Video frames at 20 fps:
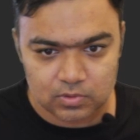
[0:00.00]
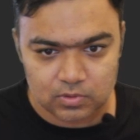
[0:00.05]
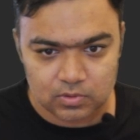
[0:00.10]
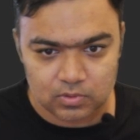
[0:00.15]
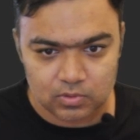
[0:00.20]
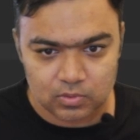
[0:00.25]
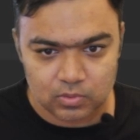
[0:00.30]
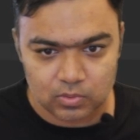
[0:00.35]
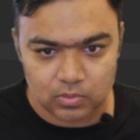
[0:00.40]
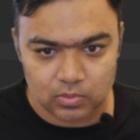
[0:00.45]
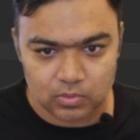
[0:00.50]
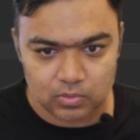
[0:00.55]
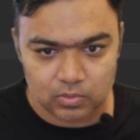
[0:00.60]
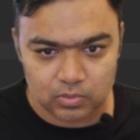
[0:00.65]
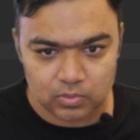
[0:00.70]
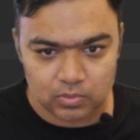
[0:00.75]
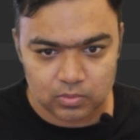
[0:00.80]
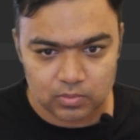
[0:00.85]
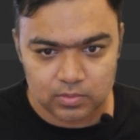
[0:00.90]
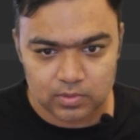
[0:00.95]

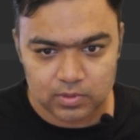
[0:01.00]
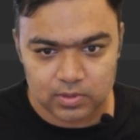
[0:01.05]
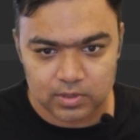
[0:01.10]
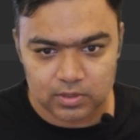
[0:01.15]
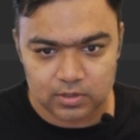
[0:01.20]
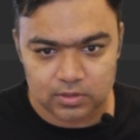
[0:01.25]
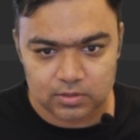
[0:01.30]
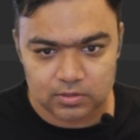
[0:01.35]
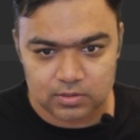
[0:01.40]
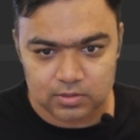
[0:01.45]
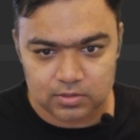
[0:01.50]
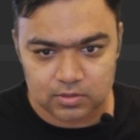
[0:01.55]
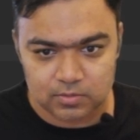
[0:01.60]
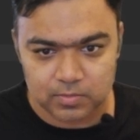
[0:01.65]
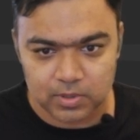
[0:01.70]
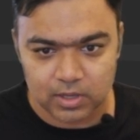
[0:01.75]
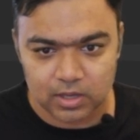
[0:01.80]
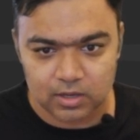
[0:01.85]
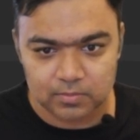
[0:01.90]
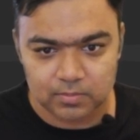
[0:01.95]
So let's just
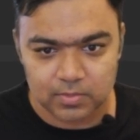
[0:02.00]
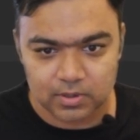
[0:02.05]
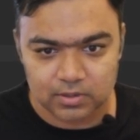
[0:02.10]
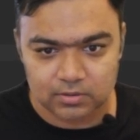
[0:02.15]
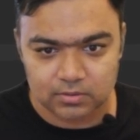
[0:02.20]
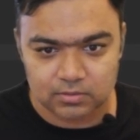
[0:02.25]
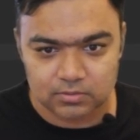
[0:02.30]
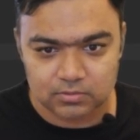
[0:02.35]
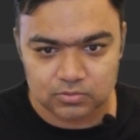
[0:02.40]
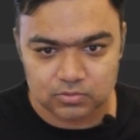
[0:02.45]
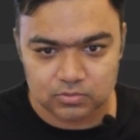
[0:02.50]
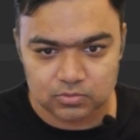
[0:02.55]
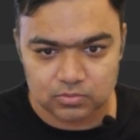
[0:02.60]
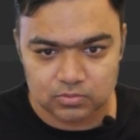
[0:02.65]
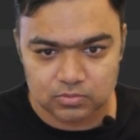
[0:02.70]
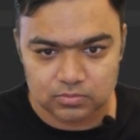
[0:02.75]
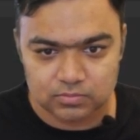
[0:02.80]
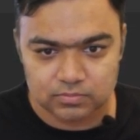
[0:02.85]
make it button two.